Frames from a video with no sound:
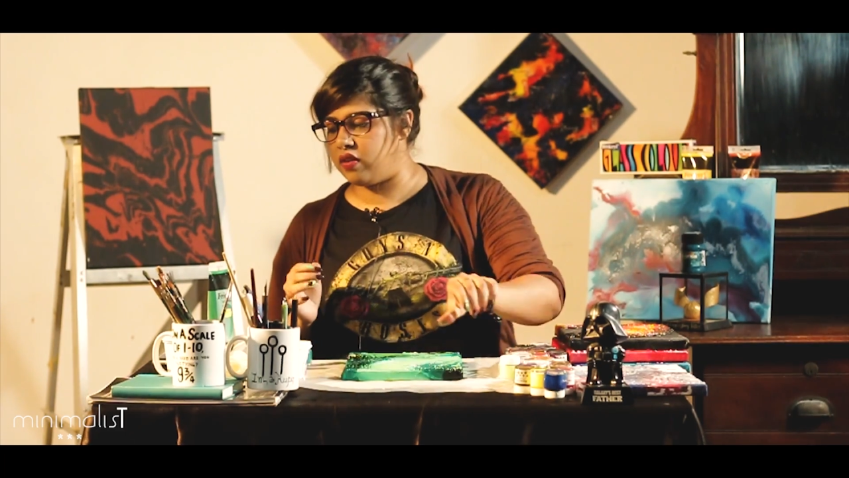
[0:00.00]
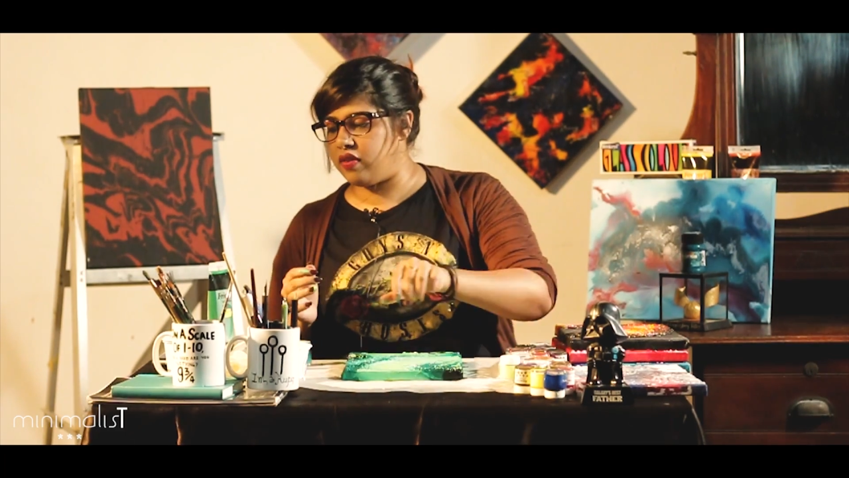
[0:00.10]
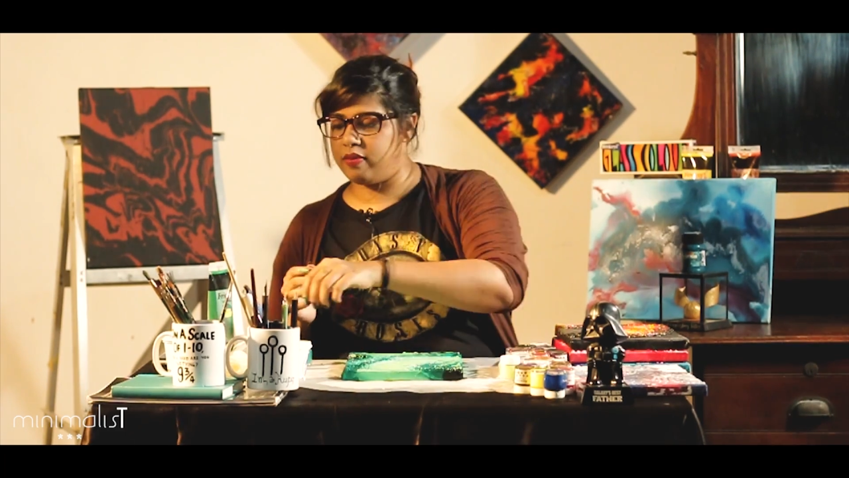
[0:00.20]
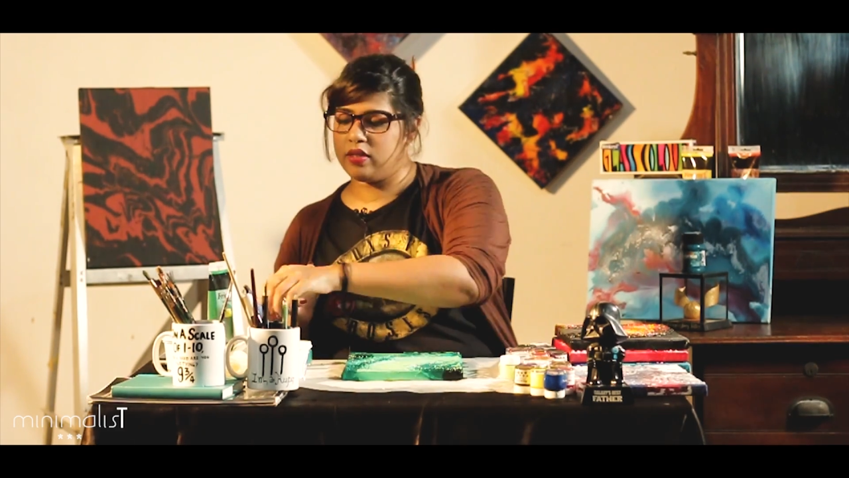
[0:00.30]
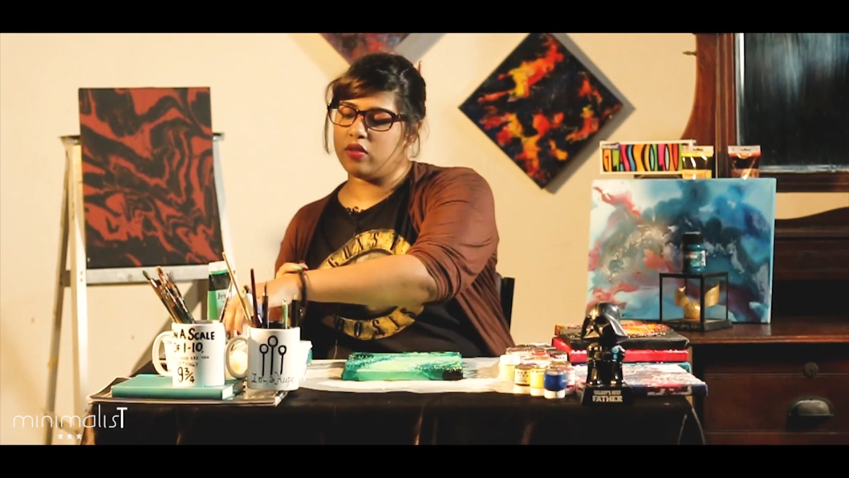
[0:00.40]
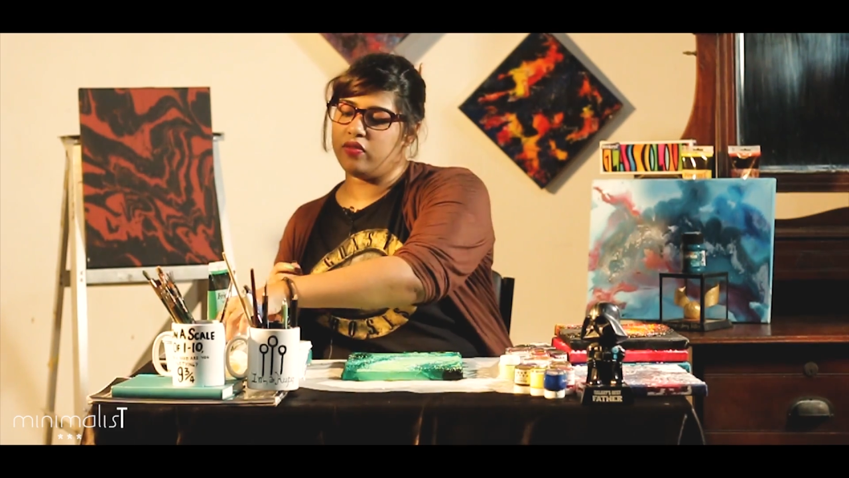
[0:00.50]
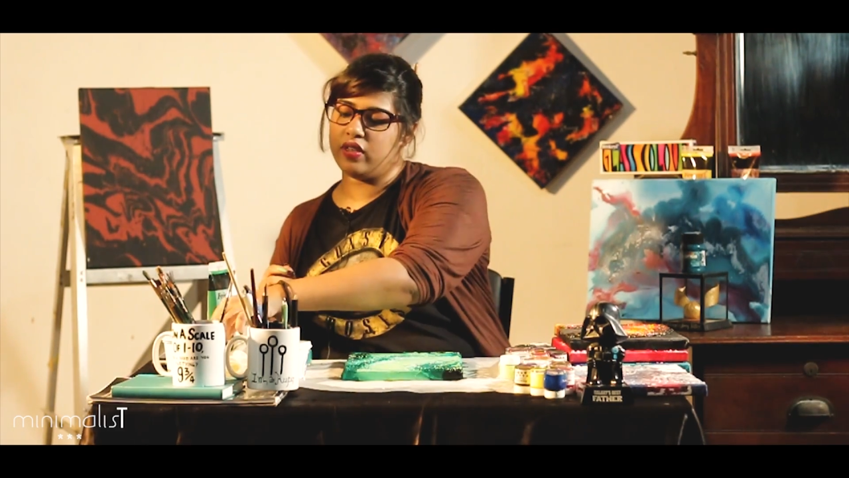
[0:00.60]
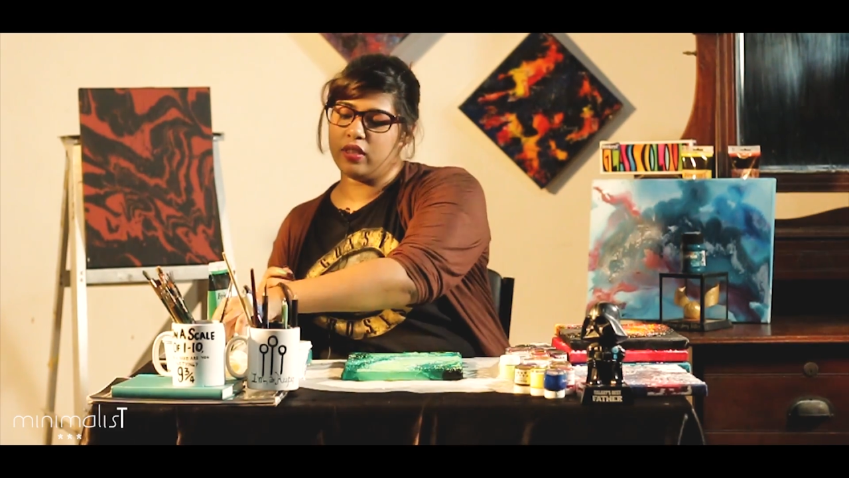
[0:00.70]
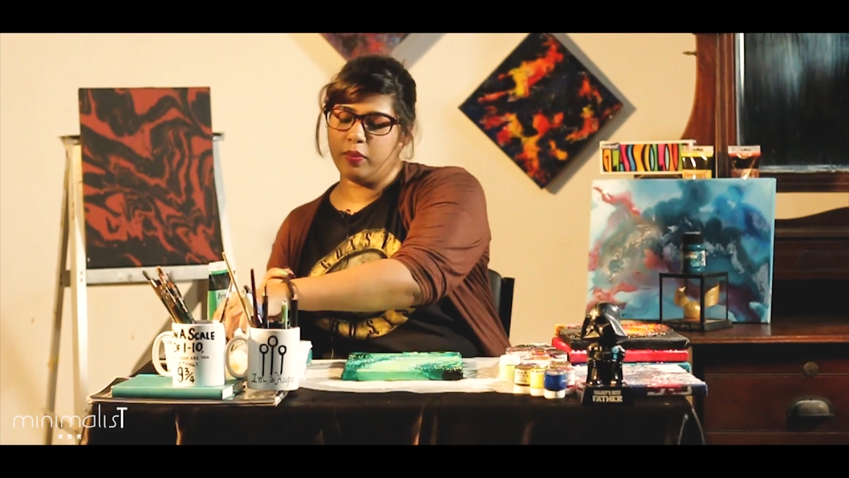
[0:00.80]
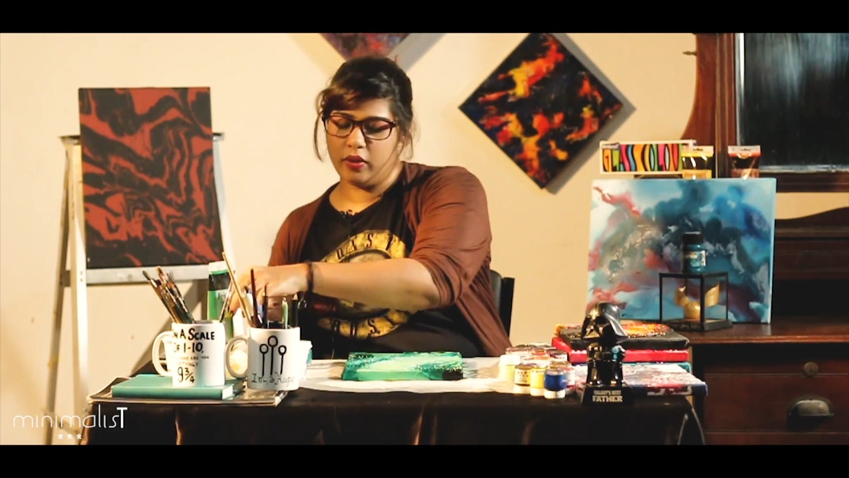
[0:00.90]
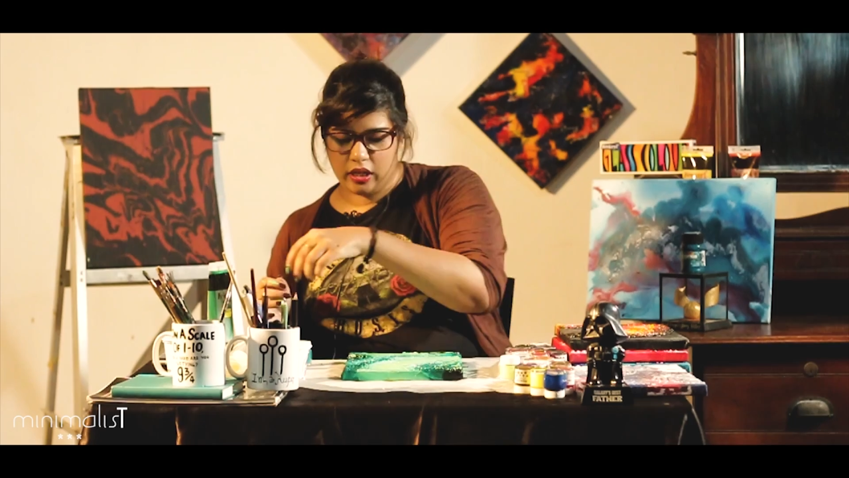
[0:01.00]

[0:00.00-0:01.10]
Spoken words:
or if I was to further put